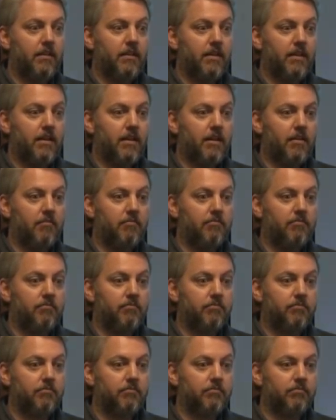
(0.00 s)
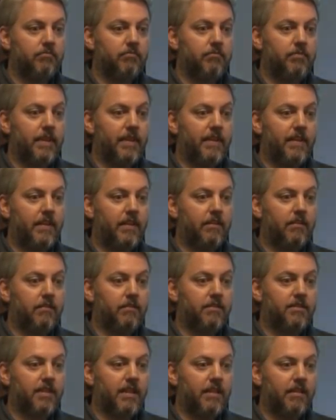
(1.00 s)
Um, but
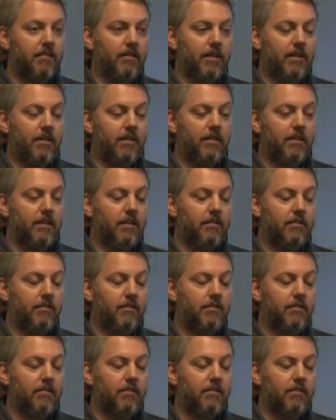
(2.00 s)
then say, well, you know,